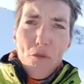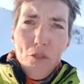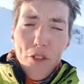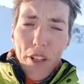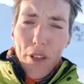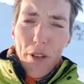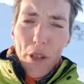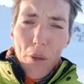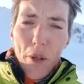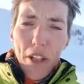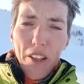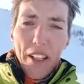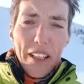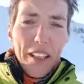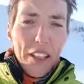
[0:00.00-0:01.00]
very
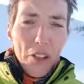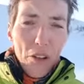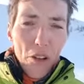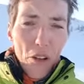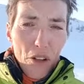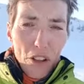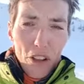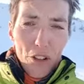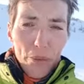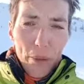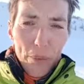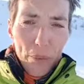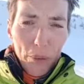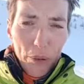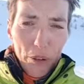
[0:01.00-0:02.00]
well, and I know lots of
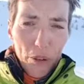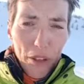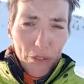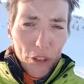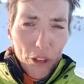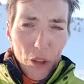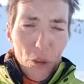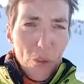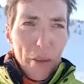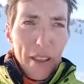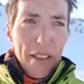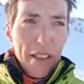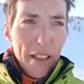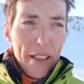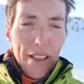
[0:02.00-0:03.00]
people who have told me
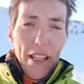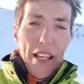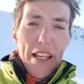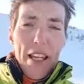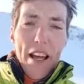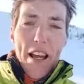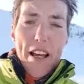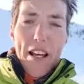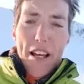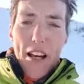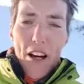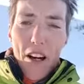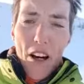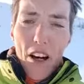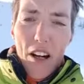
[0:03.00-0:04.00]
that they
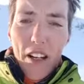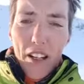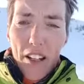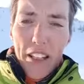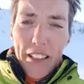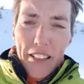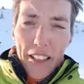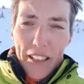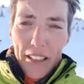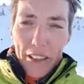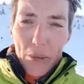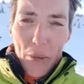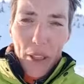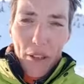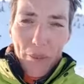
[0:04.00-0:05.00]
are like that as
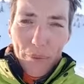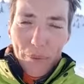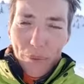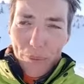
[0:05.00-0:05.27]
well.